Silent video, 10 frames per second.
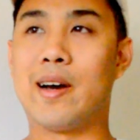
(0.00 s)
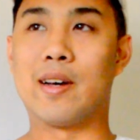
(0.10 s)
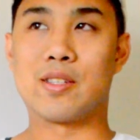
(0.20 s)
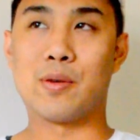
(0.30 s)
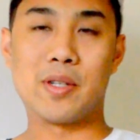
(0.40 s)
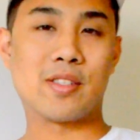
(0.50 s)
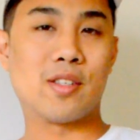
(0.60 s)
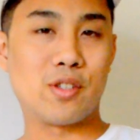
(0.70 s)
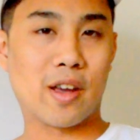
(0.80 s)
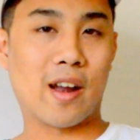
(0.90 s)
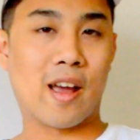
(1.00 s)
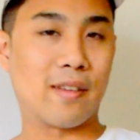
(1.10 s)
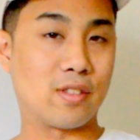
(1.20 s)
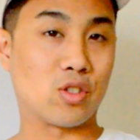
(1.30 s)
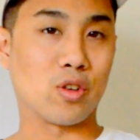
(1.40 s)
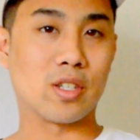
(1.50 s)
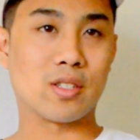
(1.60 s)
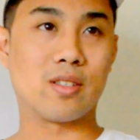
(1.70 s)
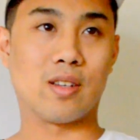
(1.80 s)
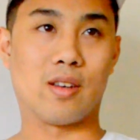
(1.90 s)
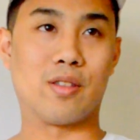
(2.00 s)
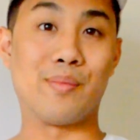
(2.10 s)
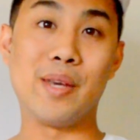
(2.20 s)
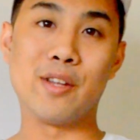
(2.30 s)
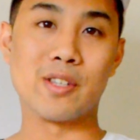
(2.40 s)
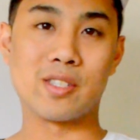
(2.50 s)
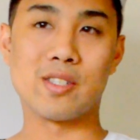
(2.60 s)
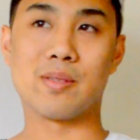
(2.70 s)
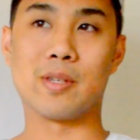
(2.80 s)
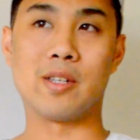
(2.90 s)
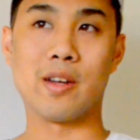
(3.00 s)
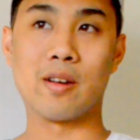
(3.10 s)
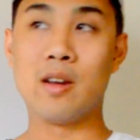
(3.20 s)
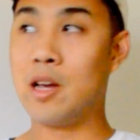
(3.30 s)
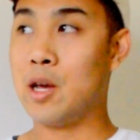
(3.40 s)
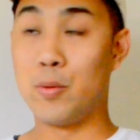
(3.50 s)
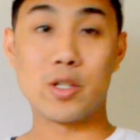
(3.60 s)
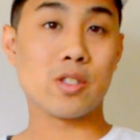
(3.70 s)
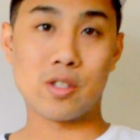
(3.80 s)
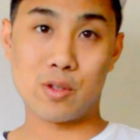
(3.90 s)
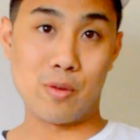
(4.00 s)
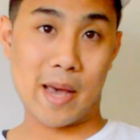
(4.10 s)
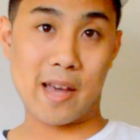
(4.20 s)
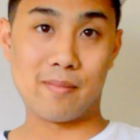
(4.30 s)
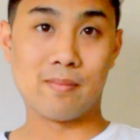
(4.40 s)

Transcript: So in a sense, you kind of have to trust the metering system on here, which isn't too bad.